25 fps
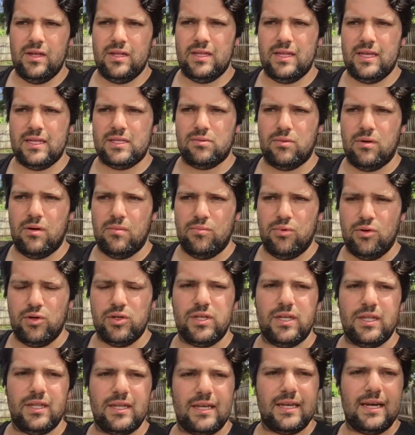That's why I'm
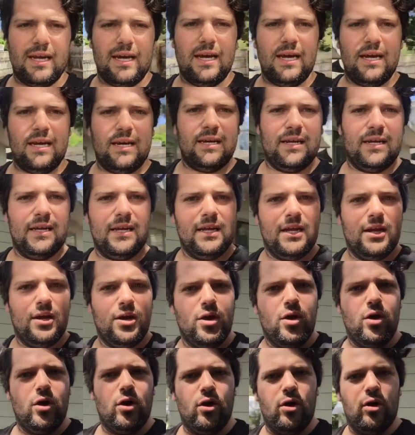pushing the car
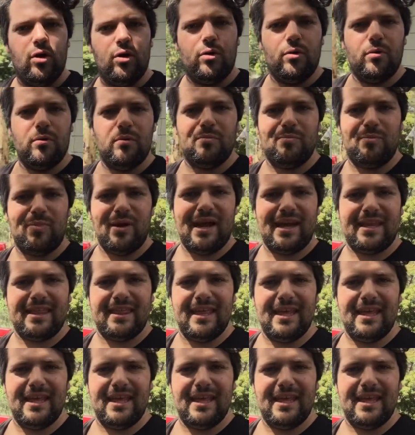back